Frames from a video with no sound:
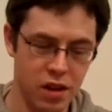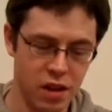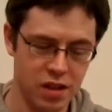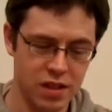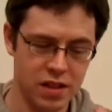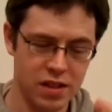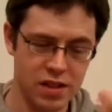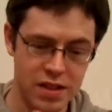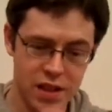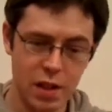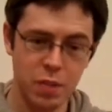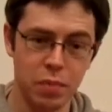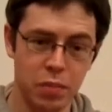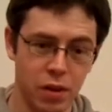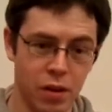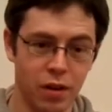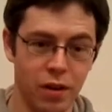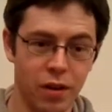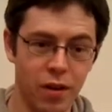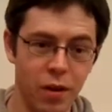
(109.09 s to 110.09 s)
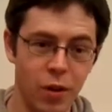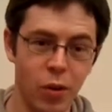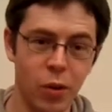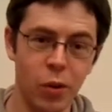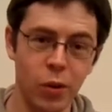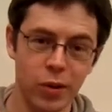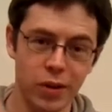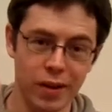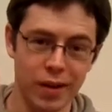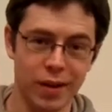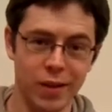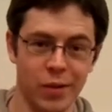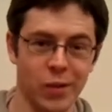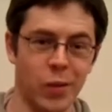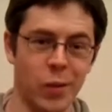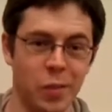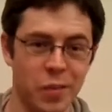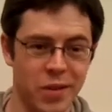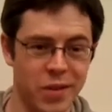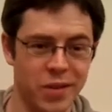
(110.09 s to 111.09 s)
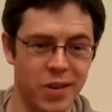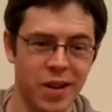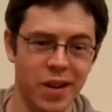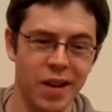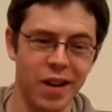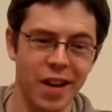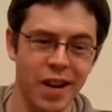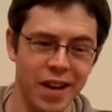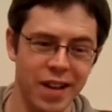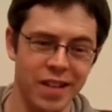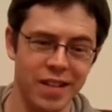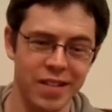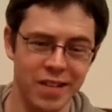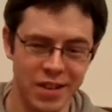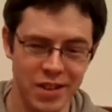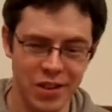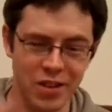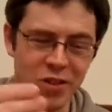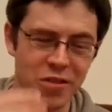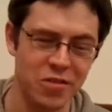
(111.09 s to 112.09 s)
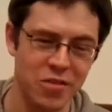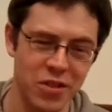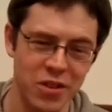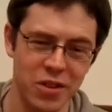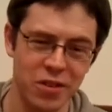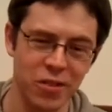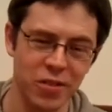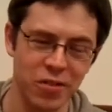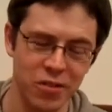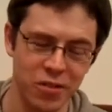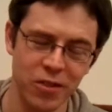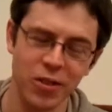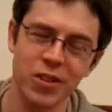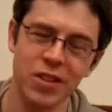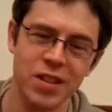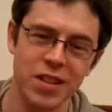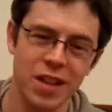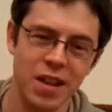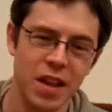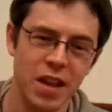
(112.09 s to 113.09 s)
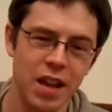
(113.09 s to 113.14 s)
a stapler holding it up so that I can do a video in front,